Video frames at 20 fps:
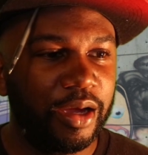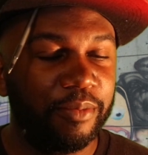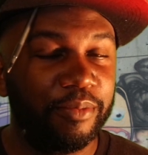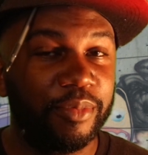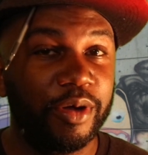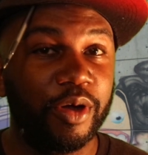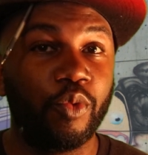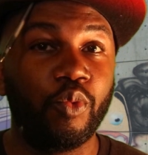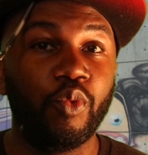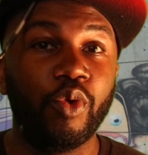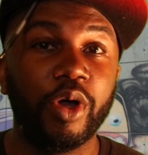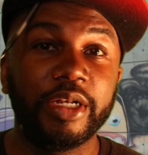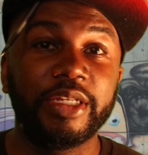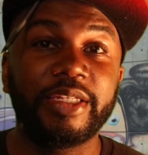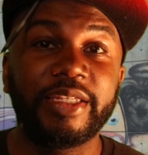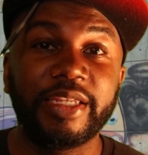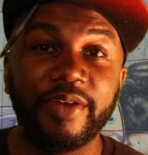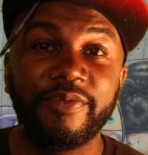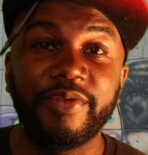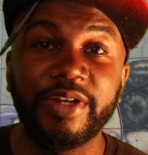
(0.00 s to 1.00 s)
But
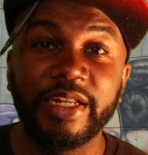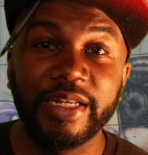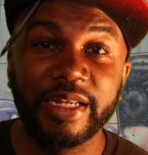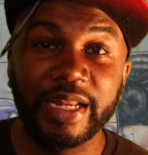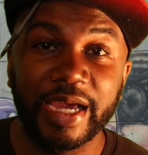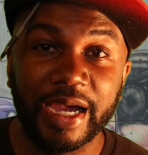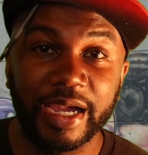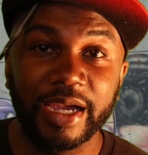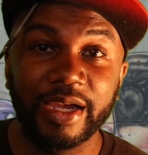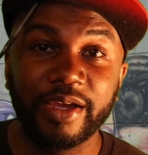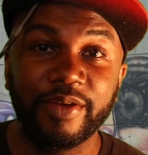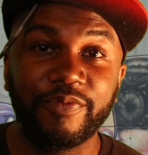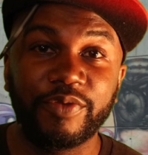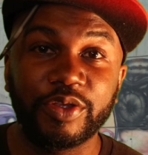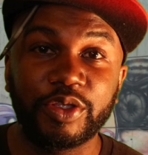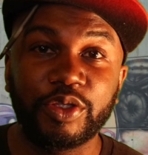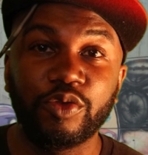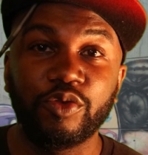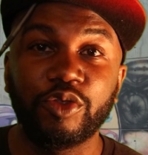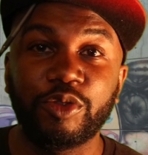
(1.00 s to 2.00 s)
$179
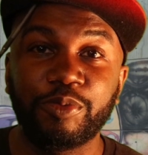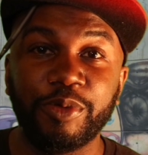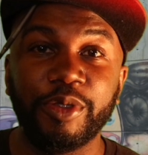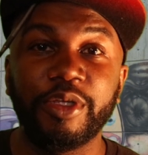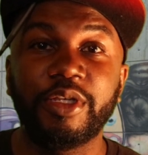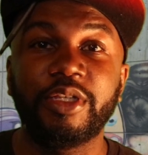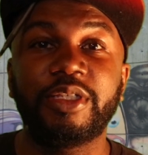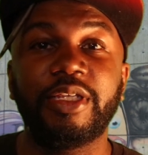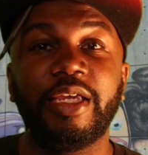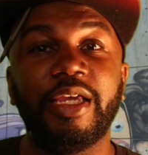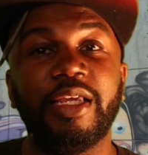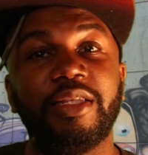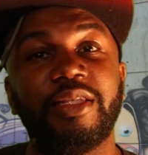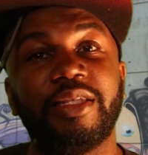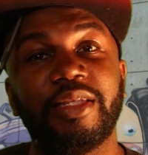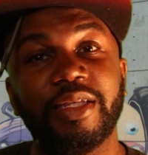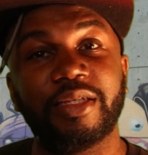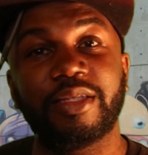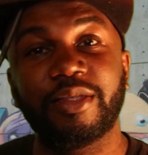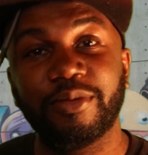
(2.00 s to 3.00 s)
for 2 speakers and
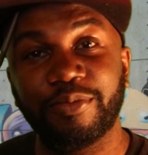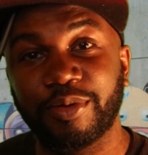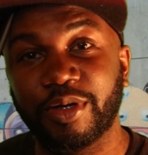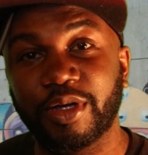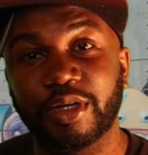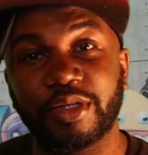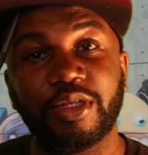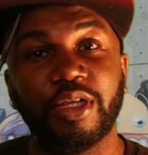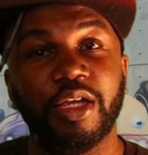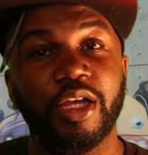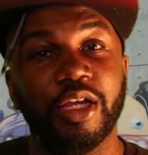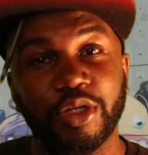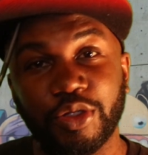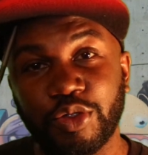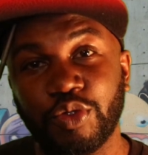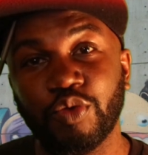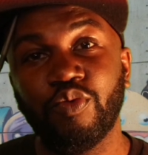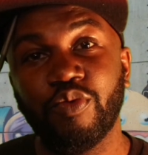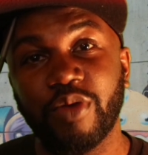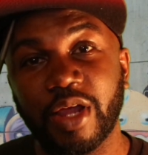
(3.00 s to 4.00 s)
60 bucks
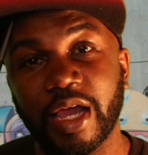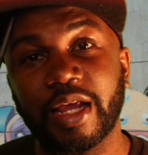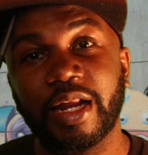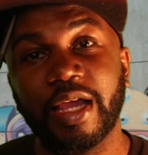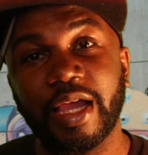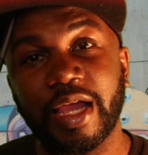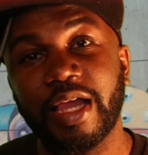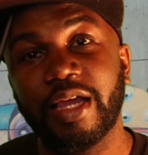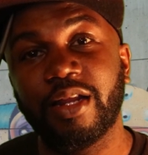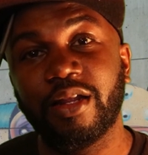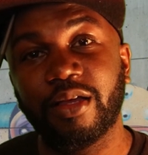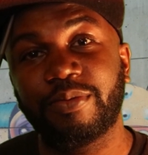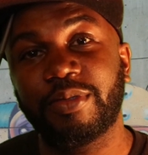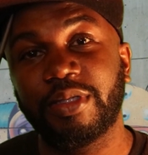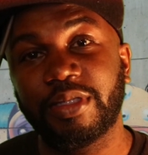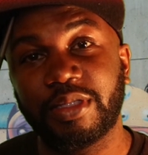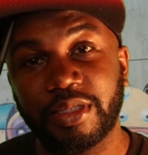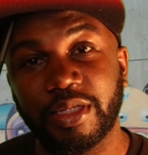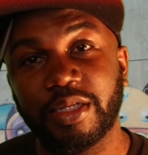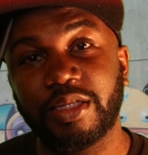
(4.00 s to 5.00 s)
do not add up
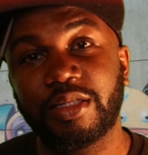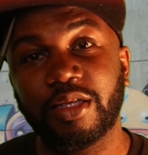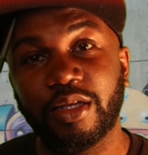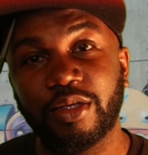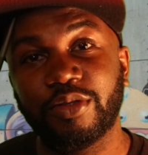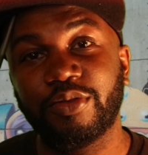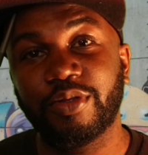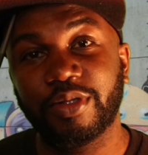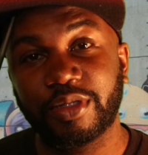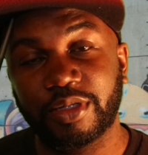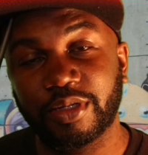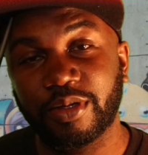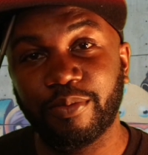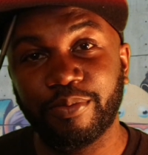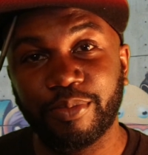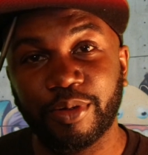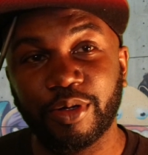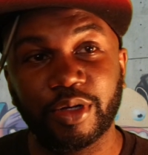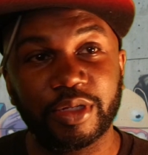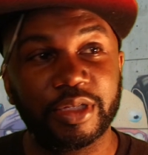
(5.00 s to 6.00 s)
to 600 and some
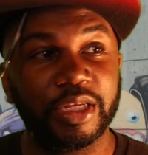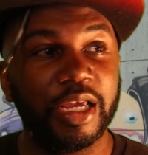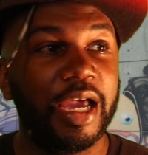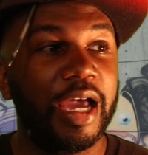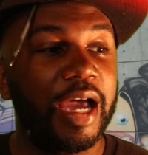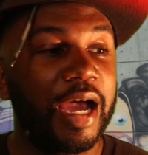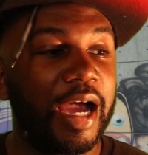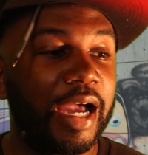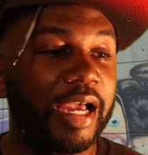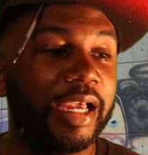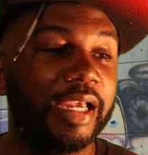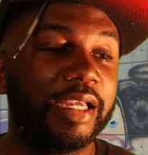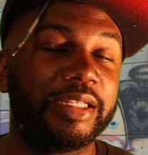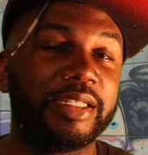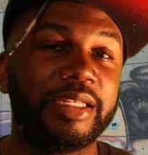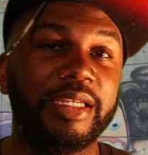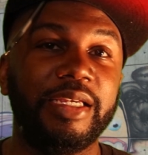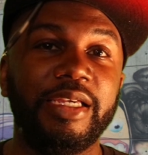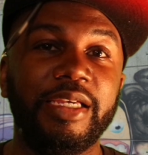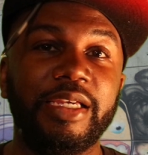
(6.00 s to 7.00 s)
bucks. I had
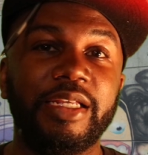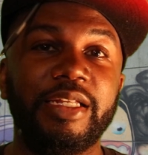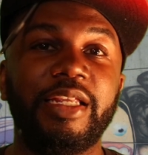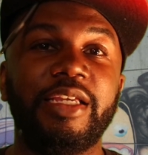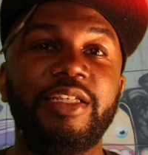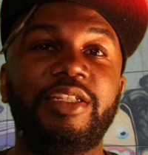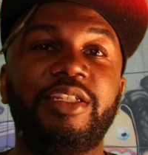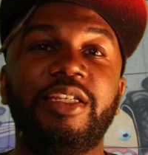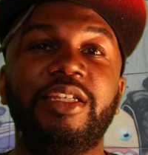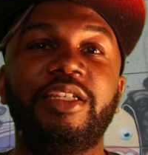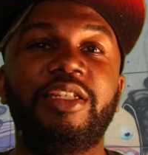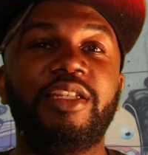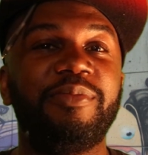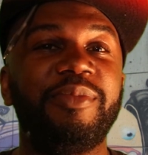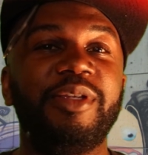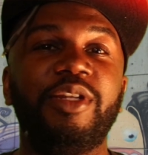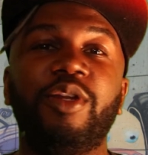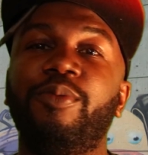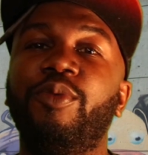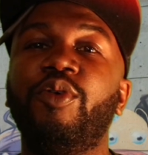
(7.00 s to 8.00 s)
said it should
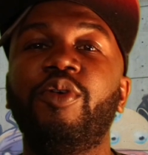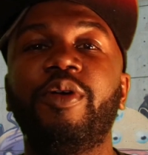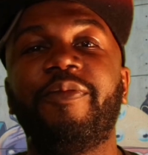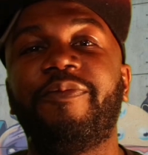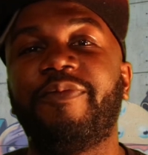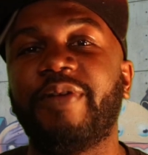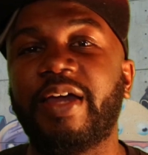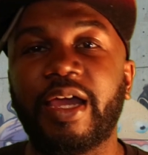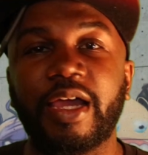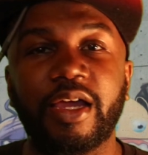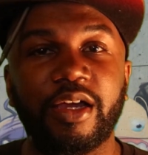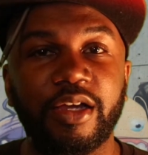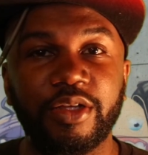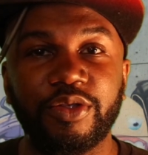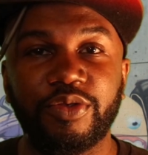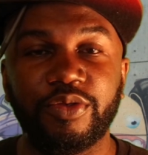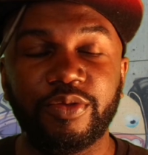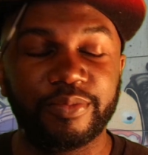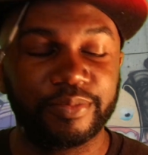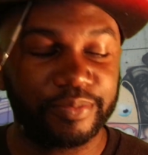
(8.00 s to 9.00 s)
be no more than
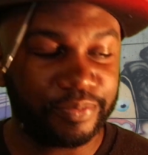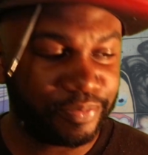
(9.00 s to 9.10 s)
500.